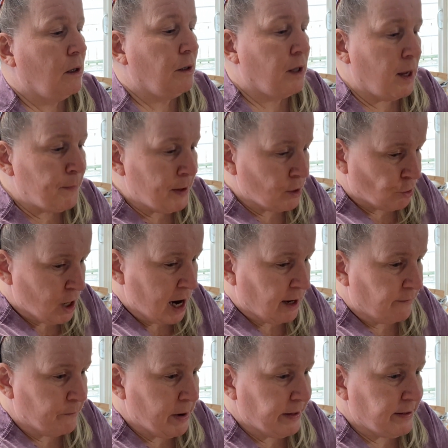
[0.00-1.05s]
keeping track
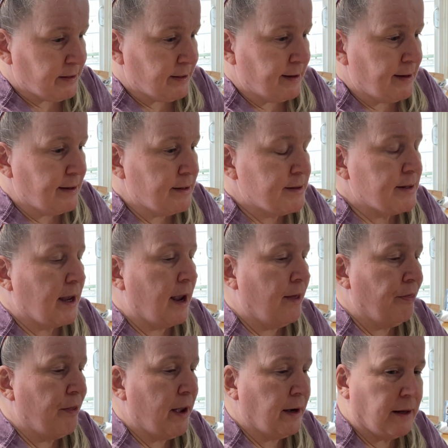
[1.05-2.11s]
of my seeds
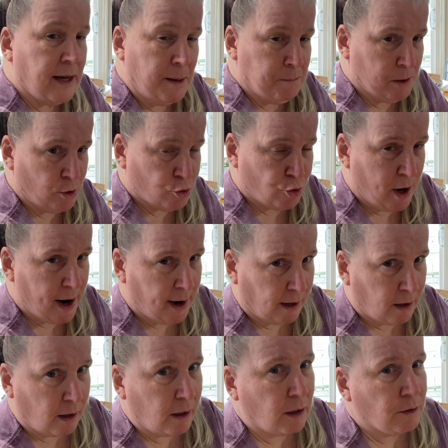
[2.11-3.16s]
and then keeping
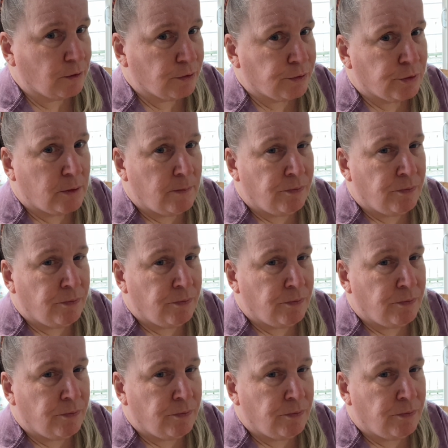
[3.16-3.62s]
track of